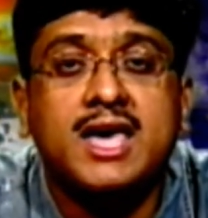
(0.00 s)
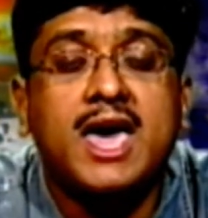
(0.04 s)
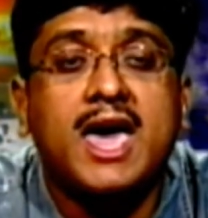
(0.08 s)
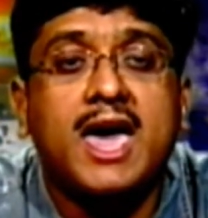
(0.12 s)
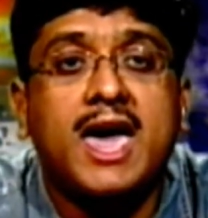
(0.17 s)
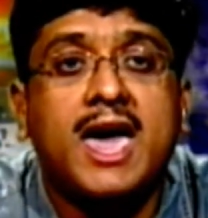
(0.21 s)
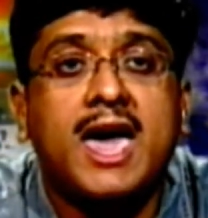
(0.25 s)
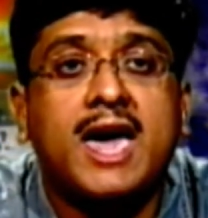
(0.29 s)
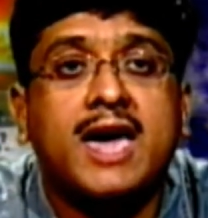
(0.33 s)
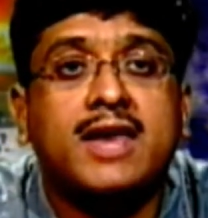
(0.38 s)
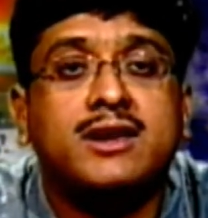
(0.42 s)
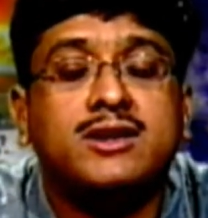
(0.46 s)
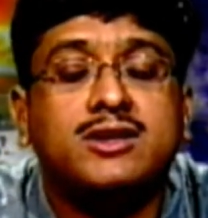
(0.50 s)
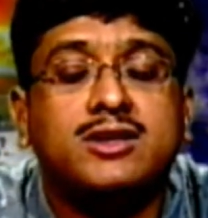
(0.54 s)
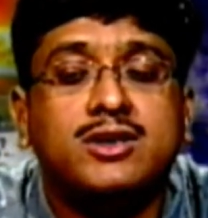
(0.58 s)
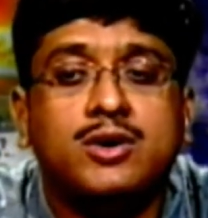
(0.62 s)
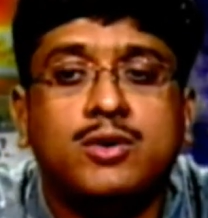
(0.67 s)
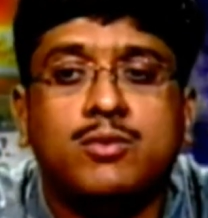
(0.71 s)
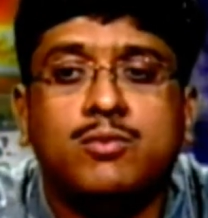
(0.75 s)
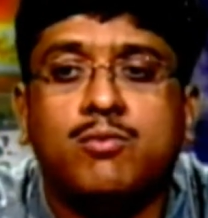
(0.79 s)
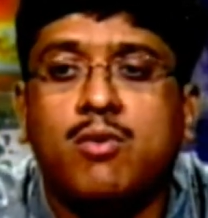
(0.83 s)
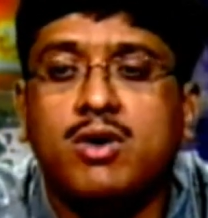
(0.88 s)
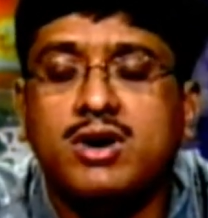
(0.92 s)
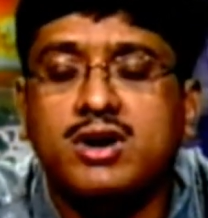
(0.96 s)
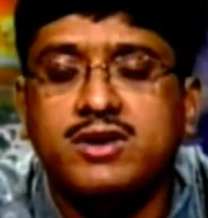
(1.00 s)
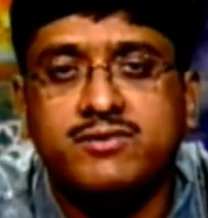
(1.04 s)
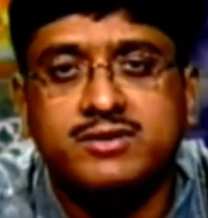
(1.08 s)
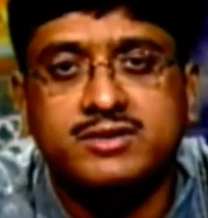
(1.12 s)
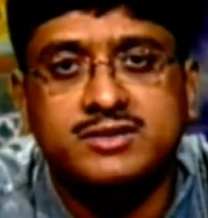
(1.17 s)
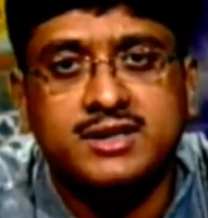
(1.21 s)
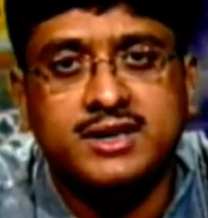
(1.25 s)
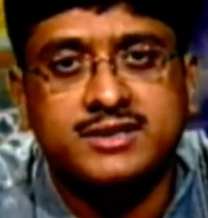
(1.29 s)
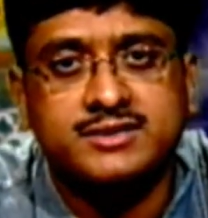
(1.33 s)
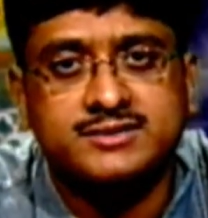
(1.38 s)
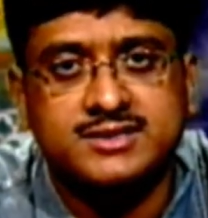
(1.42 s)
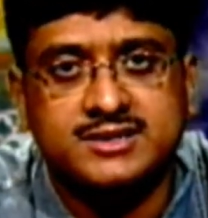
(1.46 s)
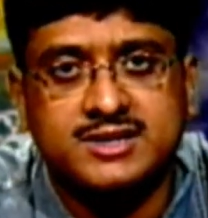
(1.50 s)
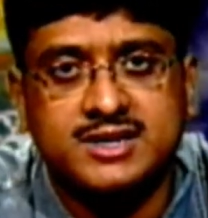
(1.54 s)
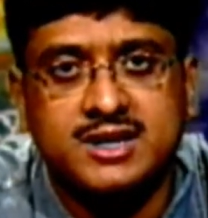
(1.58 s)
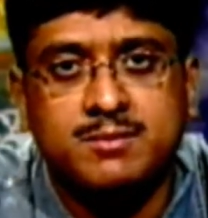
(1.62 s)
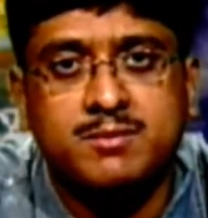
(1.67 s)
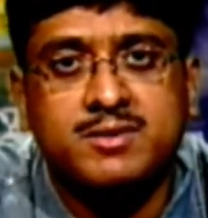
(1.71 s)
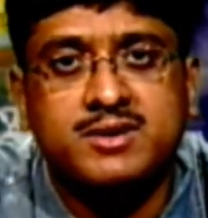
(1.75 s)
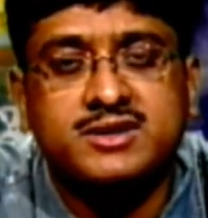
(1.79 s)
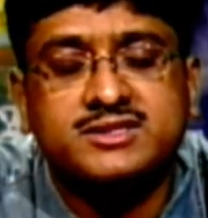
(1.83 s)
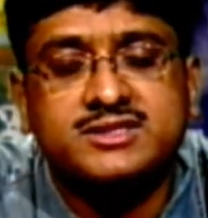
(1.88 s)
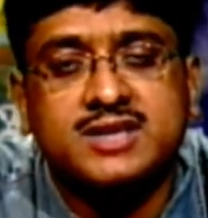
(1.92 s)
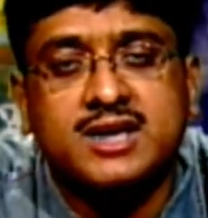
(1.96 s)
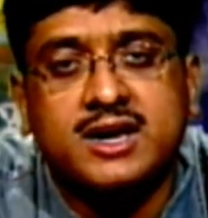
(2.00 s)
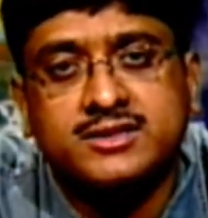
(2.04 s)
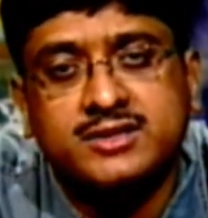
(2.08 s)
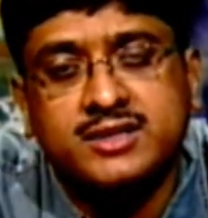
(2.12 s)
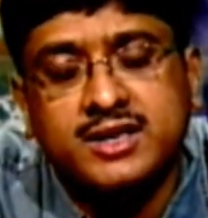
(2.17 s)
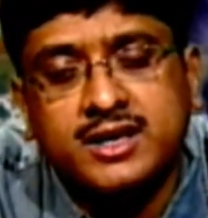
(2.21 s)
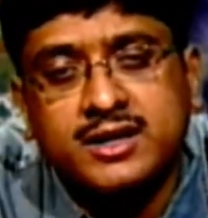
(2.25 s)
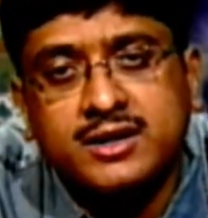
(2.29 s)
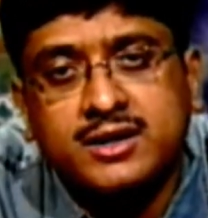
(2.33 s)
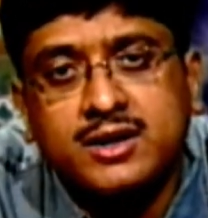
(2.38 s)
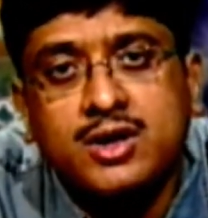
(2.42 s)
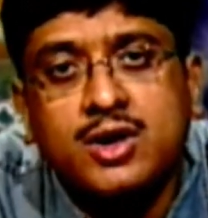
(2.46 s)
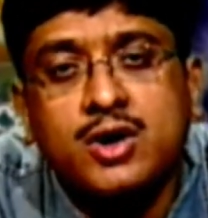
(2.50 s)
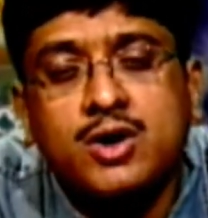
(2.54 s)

and whatever the settlements are there,